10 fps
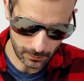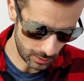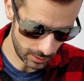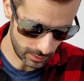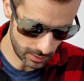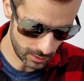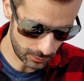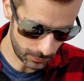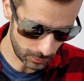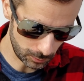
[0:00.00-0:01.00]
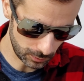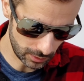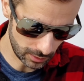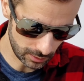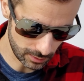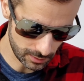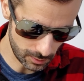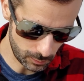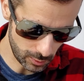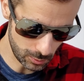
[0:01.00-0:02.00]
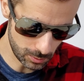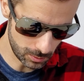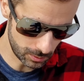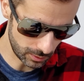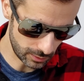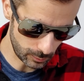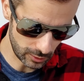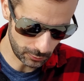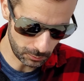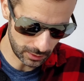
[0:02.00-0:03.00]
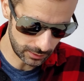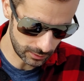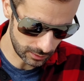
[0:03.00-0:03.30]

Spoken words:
You got the heat from the CPU, it's made of metal,